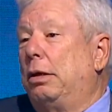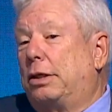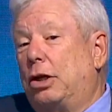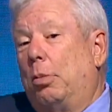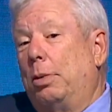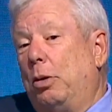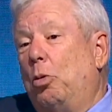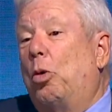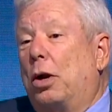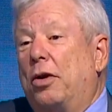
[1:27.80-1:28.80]
Tell me,
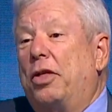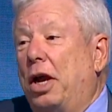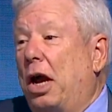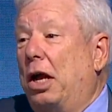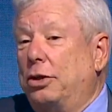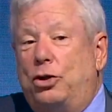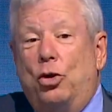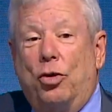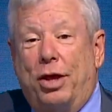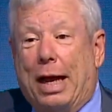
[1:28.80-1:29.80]
what are the odds?
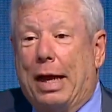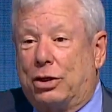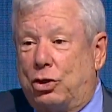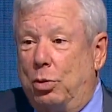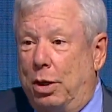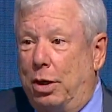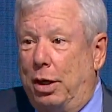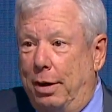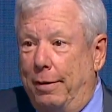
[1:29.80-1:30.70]
You're the actuary.